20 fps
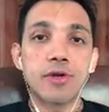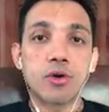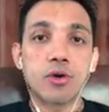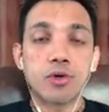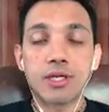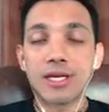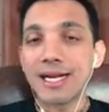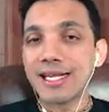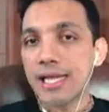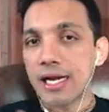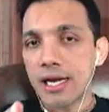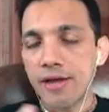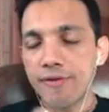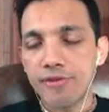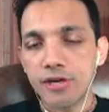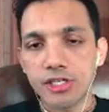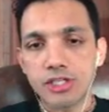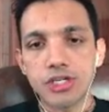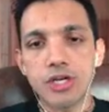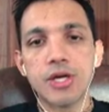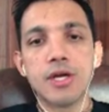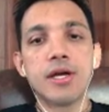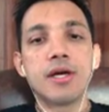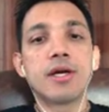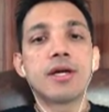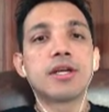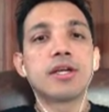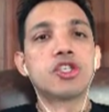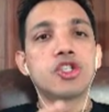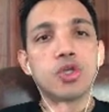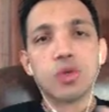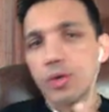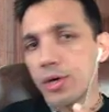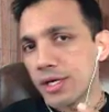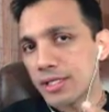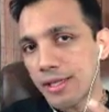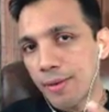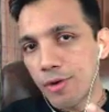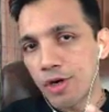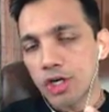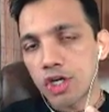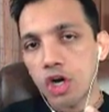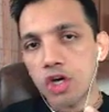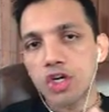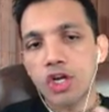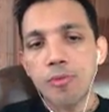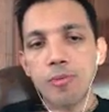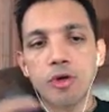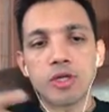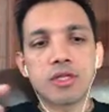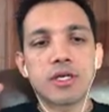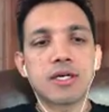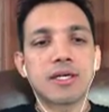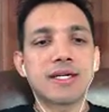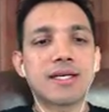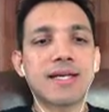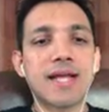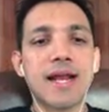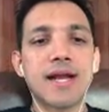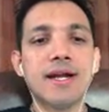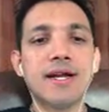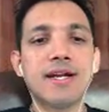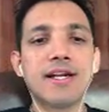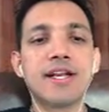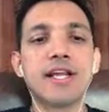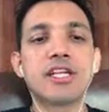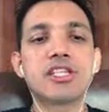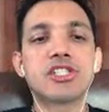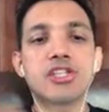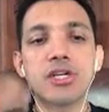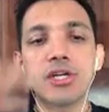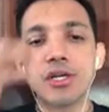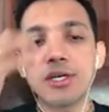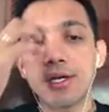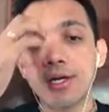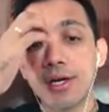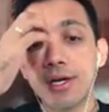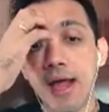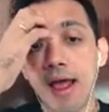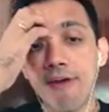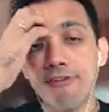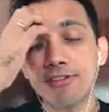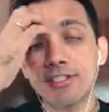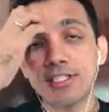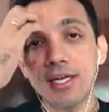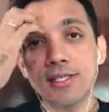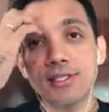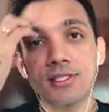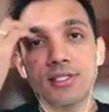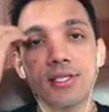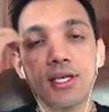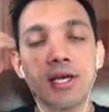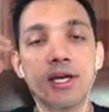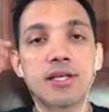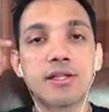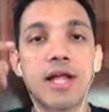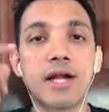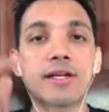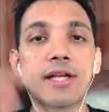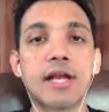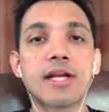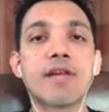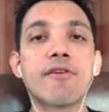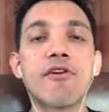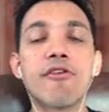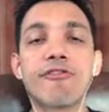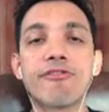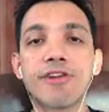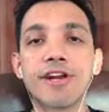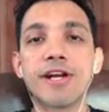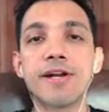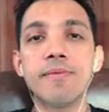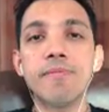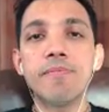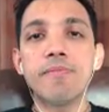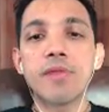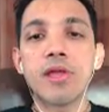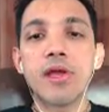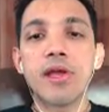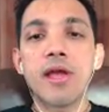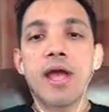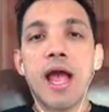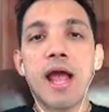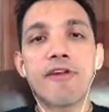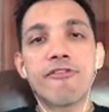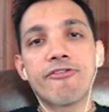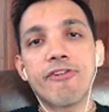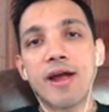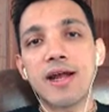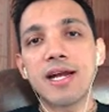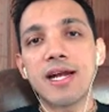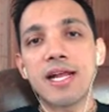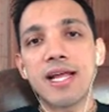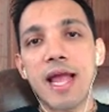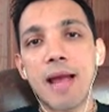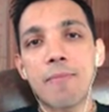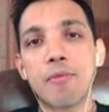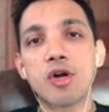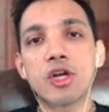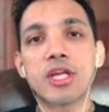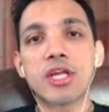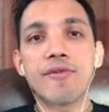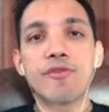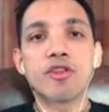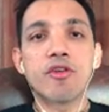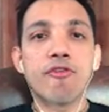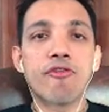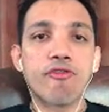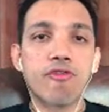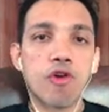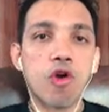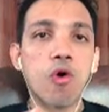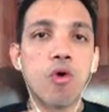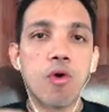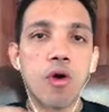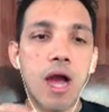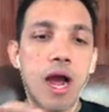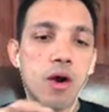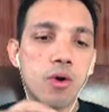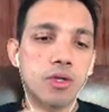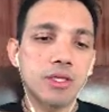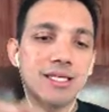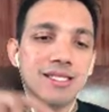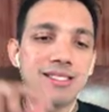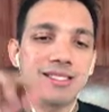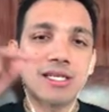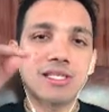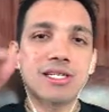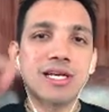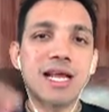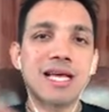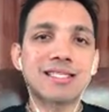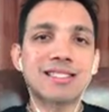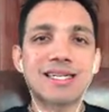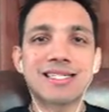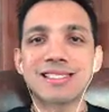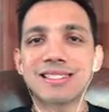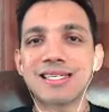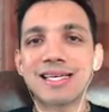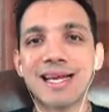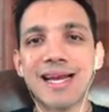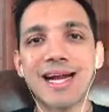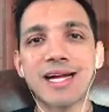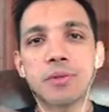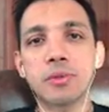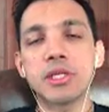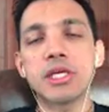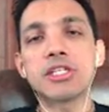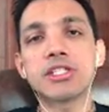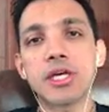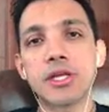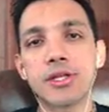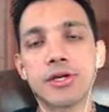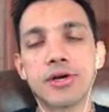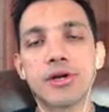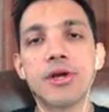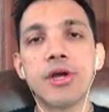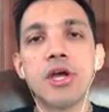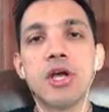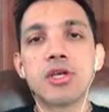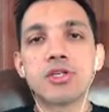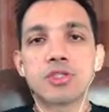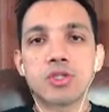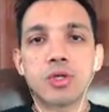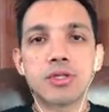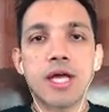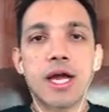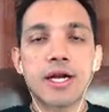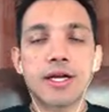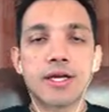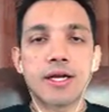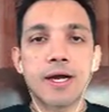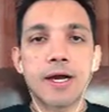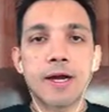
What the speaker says: create that leverage. 2 is I'm going to talk to you about the 10 digital assets that can give you freedom. And finally, I'm going to give you the flow. How do these digital assets connect with each other so that